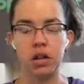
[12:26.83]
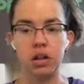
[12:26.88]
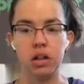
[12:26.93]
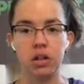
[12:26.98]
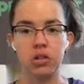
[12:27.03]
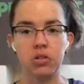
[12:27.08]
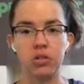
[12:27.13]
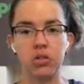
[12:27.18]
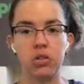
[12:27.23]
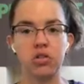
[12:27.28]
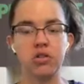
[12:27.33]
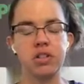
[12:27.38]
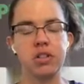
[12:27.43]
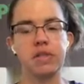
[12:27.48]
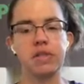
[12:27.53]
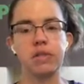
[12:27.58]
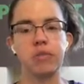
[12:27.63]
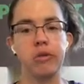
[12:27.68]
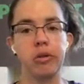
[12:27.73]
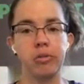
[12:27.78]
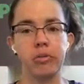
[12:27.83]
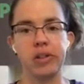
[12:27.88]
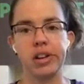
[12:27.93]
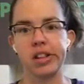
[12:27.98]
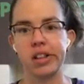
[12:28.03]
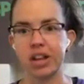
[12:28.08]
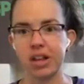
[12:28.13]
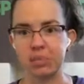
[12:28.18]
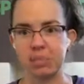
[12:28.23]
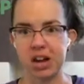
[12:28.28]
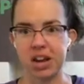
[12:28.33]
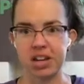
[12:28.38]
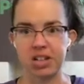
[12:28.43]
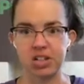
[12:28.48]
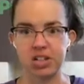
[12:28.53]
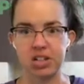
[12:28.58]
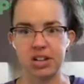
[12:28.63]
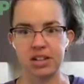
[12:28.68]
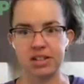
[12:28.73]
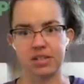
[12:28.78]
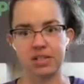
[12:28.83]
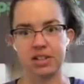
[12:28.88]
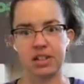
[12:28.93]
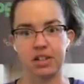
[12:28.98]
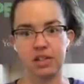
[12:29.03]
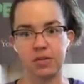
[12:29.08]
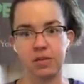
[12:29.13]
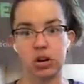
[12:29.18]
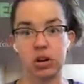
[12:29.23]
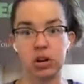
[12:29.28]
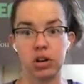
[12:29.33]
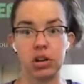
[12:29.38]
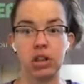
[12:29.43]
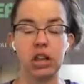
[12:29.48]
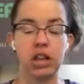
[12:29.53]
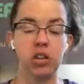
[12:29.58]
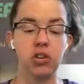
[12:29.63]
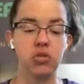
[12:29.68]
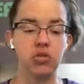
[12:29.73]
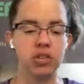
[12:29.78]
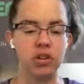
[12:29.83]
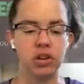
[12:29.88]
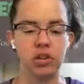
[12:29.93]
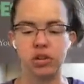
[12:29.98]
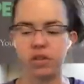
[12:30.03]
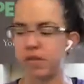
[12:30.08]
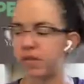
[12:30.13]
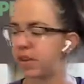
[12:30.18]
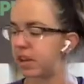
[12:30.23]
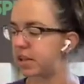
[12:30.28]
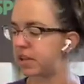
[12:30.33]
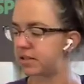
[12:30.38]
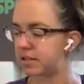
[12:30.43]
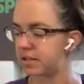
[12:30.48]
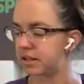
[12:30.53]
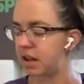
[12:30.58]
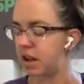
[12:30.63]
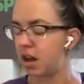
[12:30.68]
So you definitely would want to like patch test it if you're going to like use it on your face.